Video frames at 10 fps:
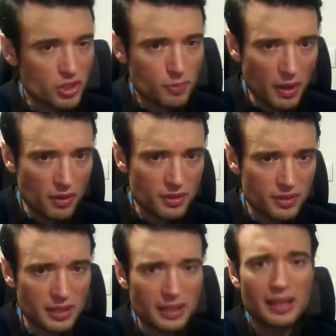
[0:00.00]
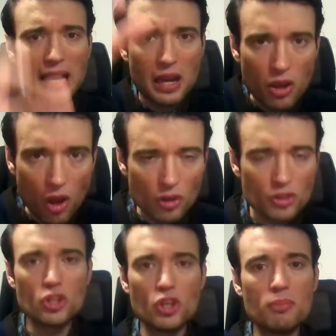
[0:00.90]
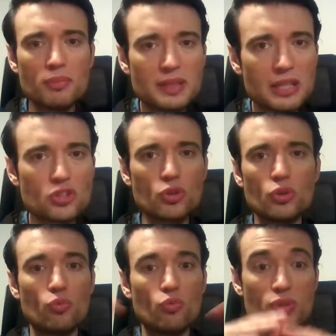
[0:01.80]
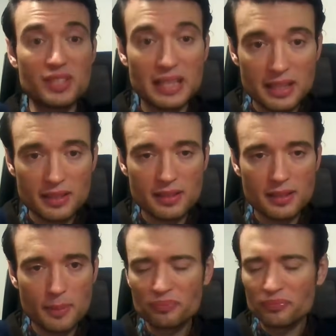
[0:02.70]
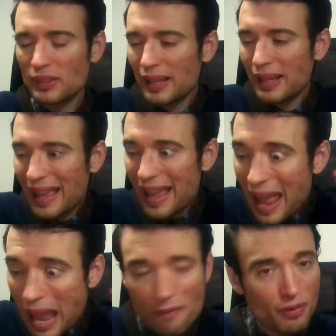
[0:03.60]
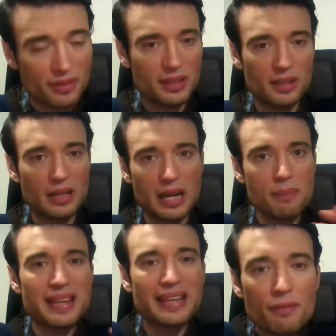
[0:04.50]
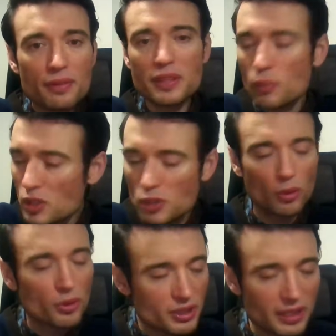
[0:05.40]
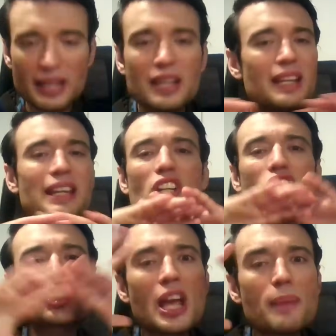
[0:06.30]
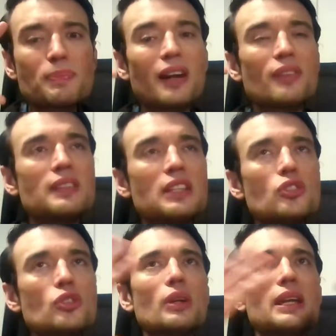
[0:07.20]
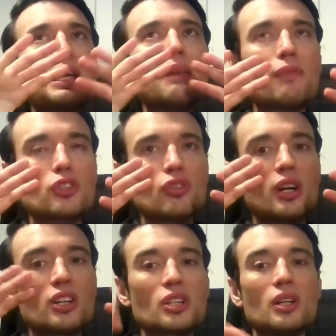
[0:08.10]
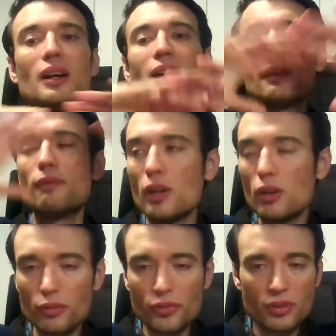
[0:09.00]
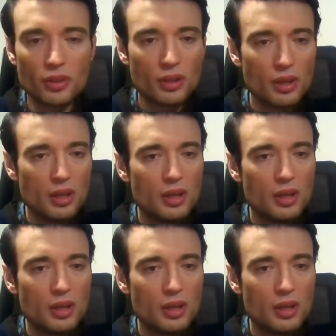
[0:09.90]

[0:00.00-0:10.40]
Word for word: transparency, and long term digital resilience. Everything, and I mean everything we explore today, it shapes how digital infrastructure evolves.